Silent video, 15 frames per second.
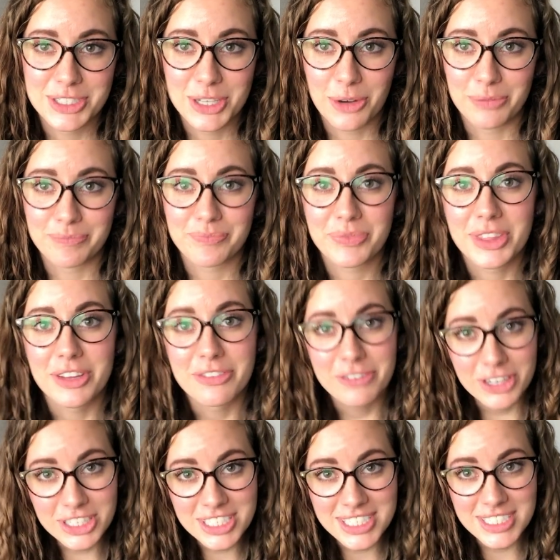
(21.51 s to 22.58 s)
So the
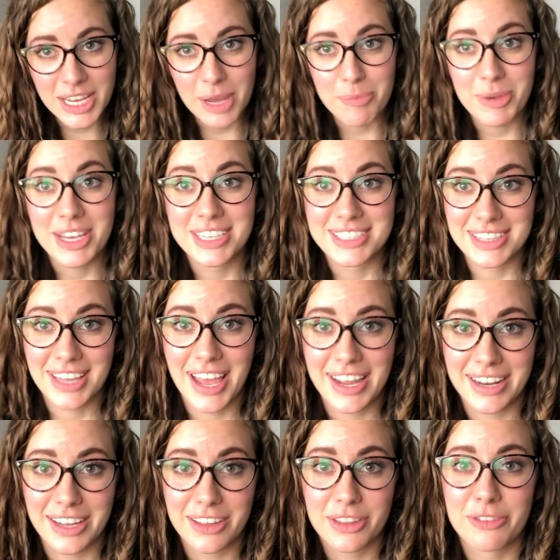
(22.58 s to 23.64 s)
first tip is lighting.